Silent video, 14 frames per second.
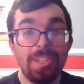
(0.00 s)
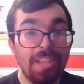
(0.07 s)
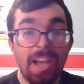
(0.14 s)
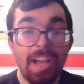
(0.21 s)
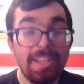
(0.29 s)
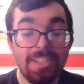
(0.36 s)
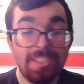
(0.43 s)

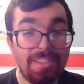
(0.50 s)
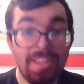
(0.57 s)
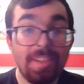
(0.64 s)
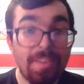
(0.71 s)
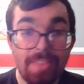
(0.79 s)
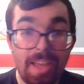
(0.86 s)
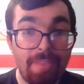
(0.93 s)
I just think
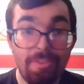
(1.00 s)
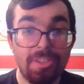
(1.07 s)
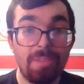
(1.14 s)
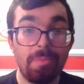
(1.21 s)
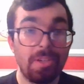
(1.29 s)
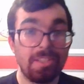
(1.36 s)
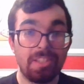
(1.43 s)
of that for
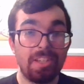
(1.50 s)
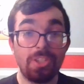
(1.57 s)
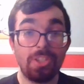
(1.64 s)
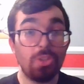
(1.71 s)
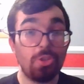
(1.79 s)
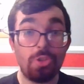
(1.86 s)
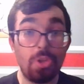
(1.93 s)
some reason. I
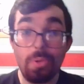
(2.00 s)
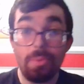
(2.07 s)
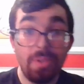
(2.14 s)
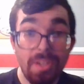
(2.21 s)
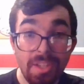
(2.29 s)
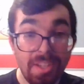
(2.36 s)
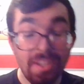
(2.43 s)
just do.
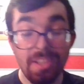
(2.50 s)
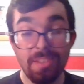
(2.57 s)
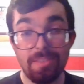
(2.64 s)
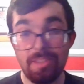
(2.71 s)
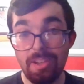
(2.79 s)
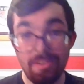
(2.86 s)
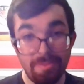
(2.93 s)

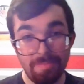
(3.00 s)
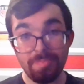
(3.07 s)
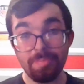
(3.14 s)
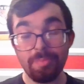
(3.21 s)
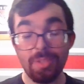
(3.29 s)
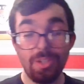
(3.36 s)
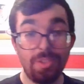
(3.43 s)
So,
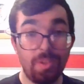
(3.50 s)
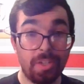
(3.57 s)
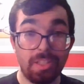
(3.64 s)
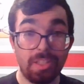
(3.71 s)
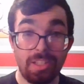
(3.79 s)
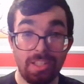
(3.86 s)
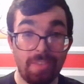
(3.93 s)
don't
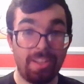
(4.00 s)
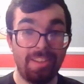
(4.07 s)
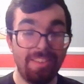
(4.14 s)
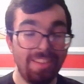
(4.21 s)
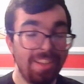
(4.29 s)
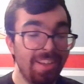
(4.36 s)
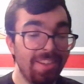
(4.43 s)
forget to leave.
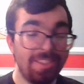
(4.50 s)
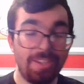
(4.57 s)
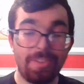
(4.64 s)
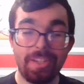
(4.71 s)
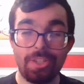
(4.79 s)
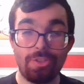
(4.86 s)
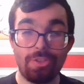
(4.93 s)
Don't
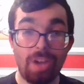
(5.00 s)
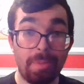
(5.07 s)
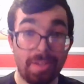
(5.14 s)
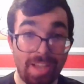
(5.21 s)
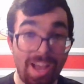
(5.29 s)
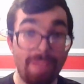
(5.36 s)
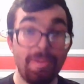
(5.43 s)
forget to drop a
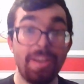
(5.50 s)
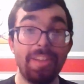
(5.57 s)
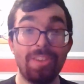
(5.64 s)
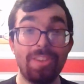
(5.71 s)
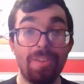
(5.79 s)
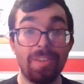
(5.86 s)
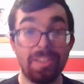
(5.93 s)
comment.
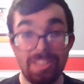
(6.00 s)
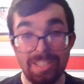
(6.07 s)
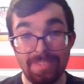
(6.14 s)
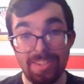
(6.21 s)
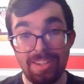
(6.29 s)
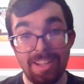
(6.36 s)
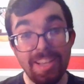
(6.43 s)
Don't forget to leave
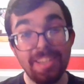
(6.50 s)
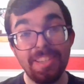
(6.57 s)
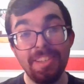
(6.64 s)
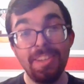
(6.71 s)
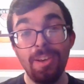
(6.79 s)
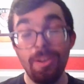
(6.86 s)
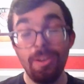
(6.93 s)
a like.
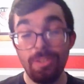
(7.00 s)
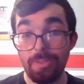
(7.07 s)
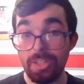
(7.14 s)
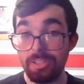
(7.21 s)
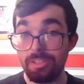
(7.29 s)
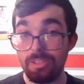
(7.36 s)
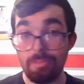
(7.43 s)
Don't
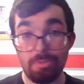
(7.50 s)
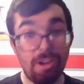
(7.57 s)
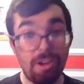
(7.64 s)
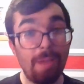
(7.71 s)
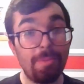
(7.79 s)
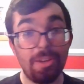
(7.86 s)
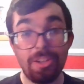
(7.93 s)
forget to
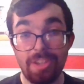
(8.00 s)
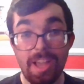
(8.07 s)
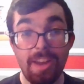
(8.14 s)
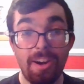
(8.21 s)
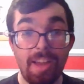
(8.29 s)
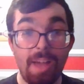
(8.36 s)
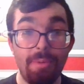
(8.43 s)
subscribe to the
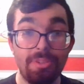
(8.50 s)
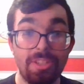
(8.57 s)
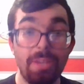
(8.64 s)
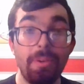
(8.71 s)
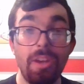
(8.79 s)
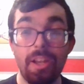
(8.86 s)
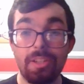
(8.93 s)
channel, and I will see you
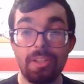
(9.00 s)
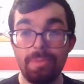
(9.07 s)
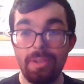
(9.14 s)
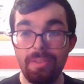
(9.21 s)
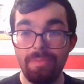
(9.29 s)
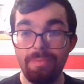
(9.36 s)
in the next one.